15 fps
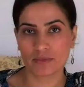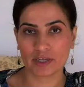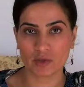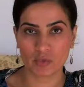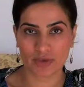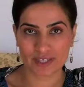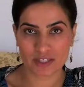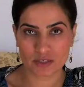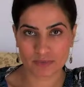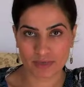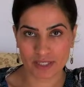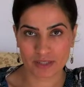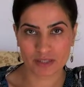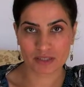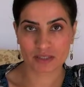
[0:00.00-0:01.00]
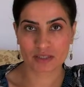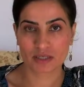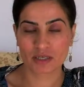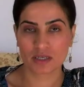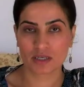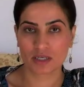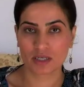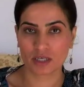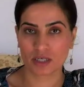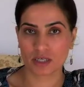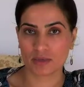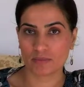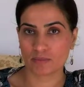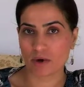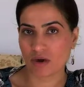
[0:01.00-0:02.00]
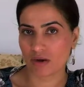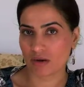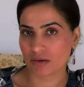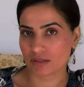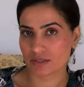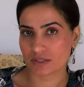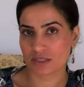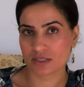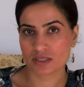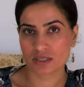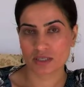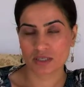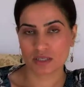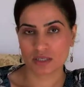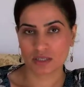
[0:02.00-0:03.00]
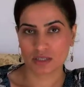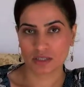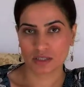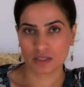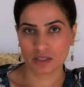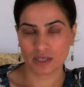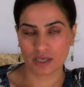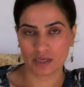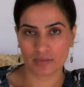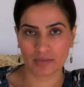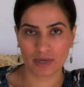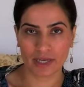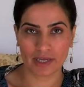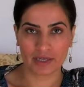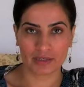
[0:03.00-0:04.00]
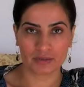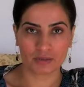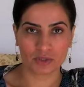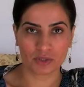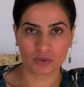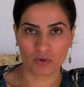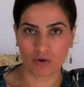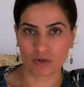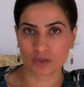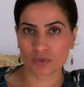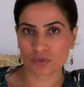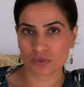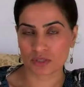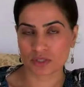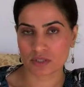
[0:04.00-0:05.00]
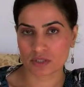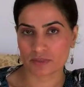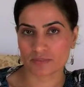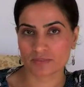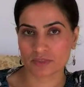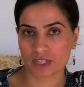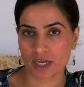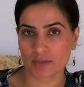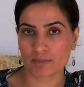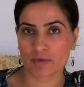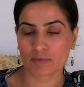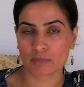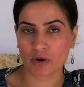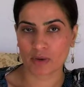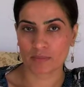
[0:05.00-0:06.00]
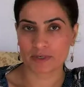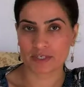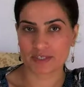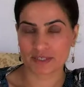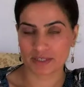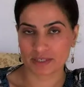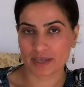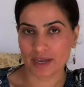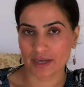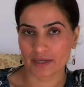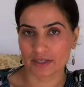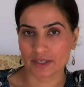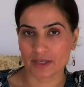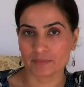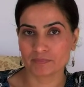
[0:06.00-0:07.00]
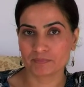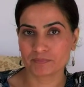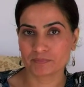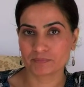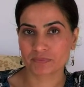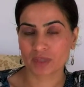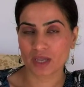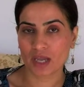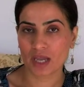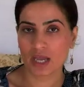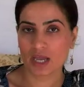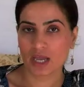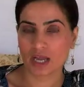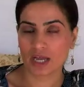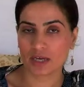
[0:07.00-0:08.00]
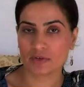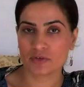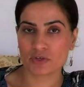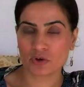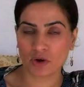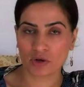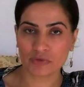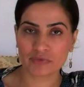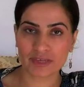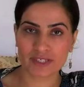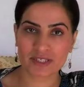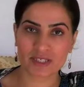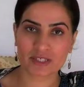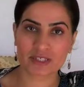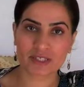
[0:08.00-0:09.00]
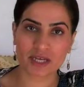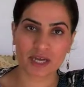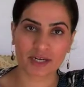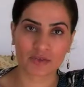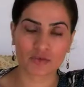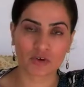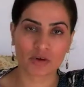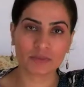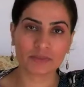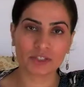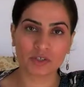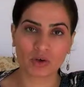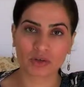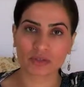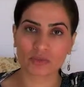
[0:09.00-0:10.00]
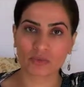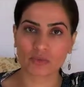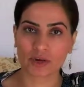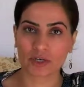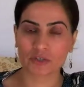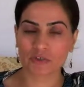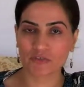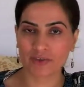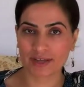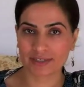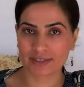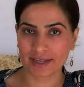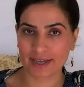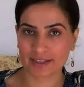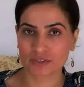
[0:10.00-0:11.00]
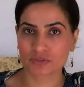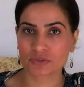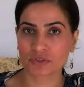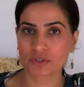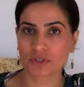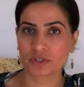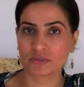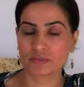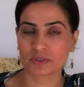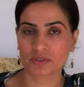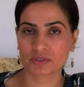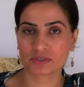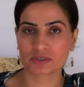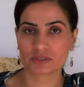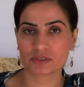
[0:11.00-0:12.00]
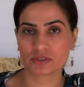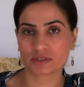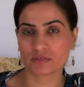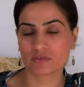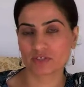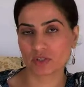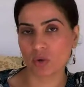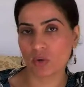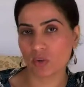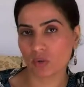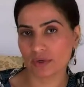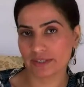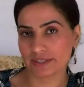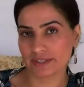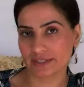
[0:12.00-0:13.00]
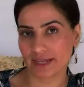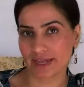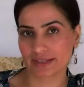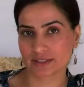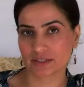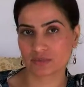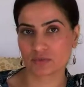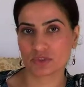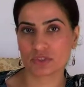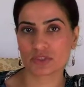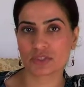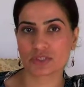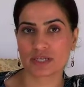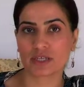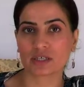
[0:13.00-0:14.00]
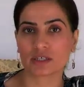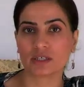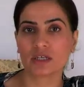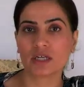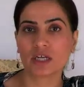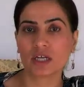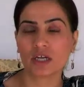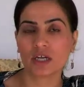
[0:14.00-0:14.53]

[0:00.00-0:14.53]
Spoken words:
investments, bonds, and all those type of properties in Canada. Non-residents are normally not required to file tax return because there is a withholding tax which is taken